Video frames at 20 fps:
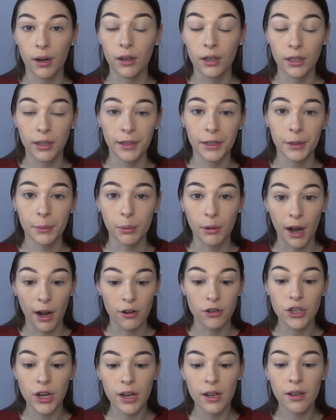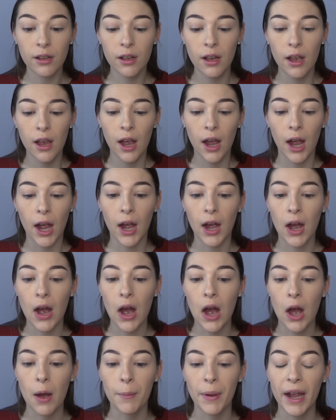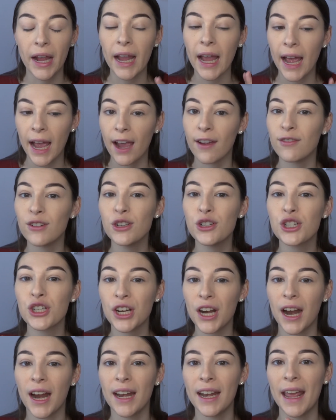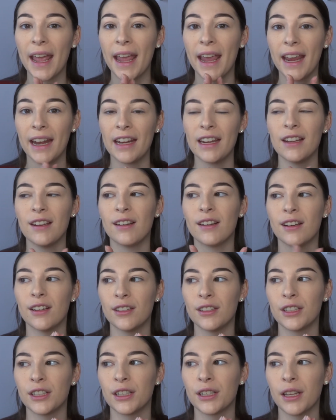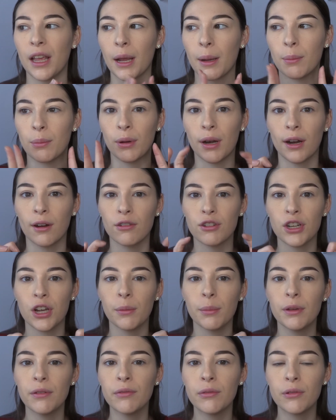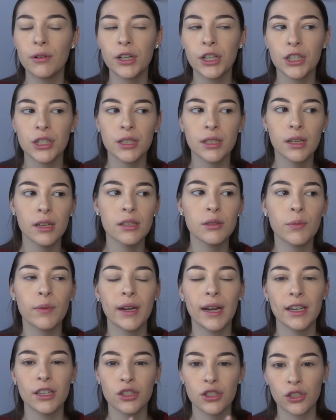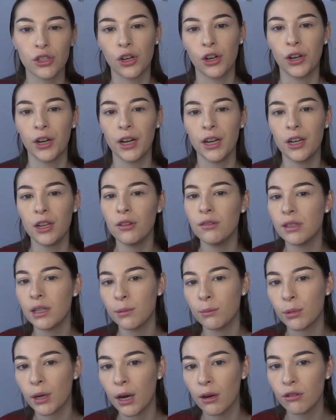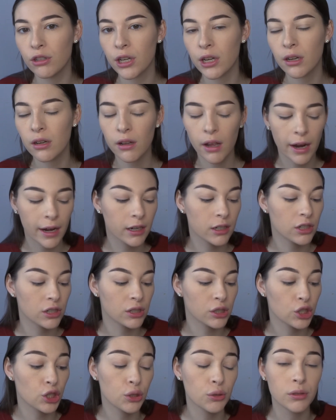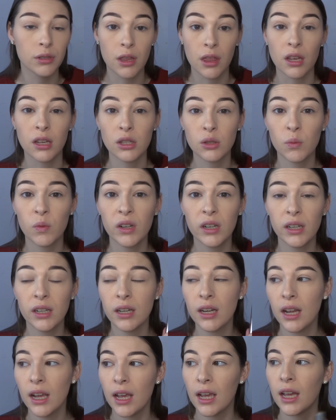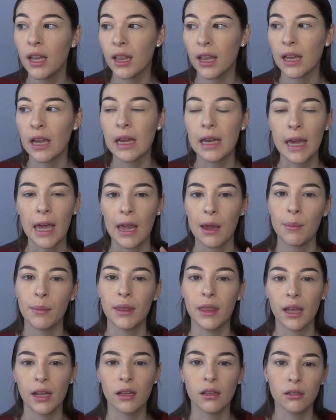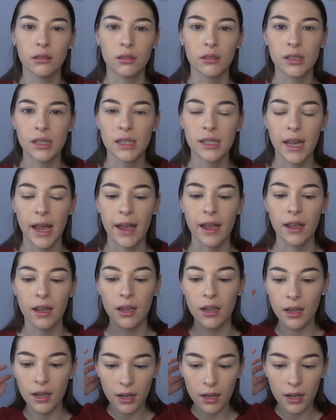Clear Brow Gel. I haven't tried any other like brow gel before, just because when I started using brow gel, I just used this one. Like it came in like a little set.